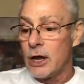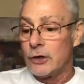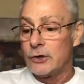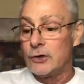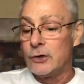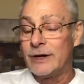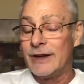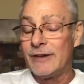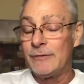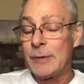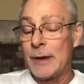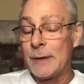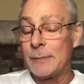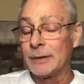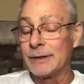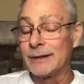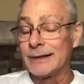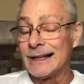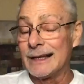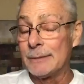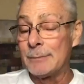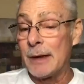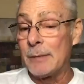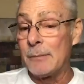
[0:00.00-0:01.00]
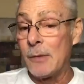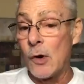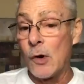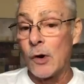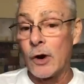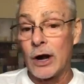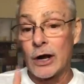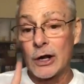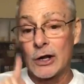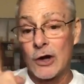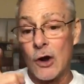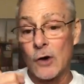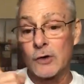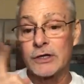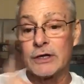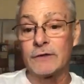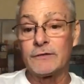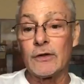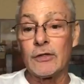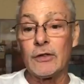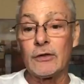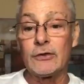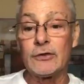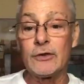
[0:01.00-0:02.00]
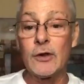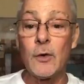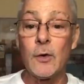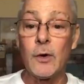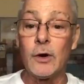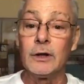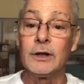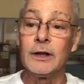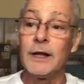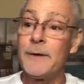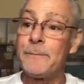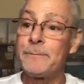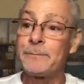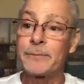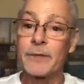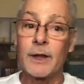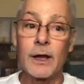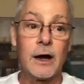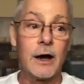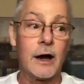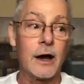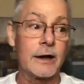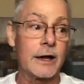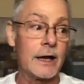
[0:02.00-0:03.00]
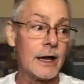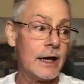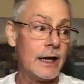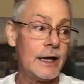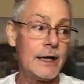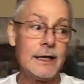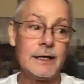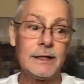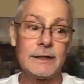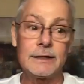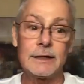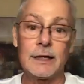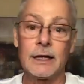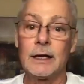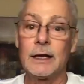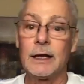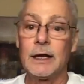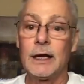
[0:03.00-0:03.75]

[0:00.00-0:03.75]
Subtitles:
to give people a little bit more Coaching for the Soul. All right.